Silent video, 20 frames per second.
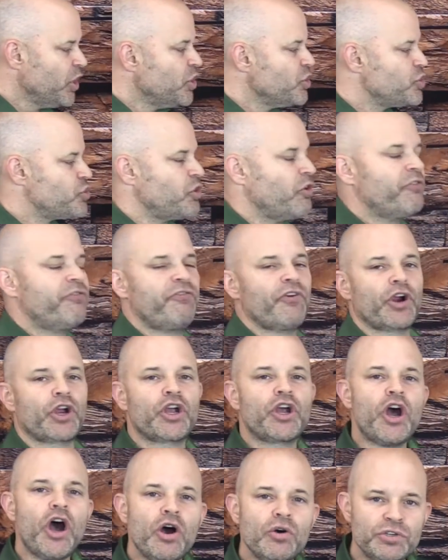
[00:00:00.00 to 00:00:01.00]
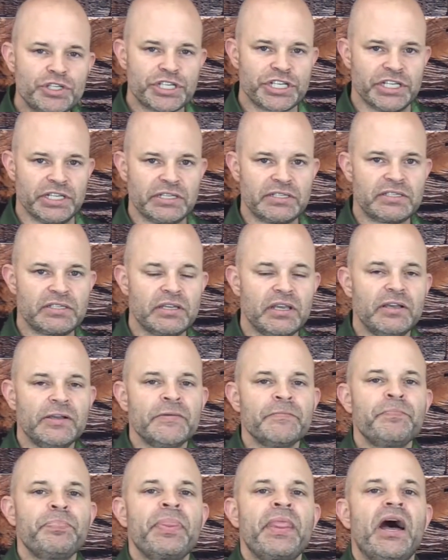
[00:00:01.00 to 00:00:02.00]
So for coaches,
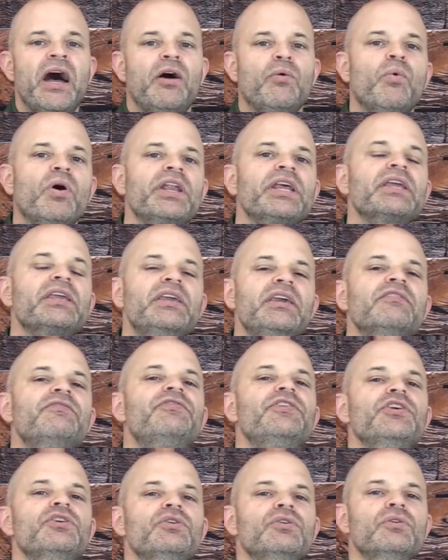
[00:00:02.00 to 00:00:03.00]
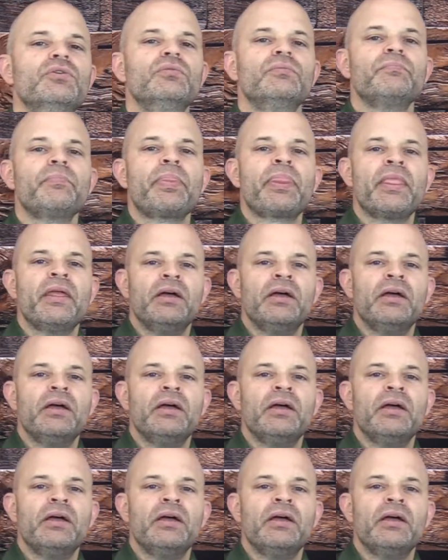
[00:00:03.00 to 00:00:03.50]
I want to give you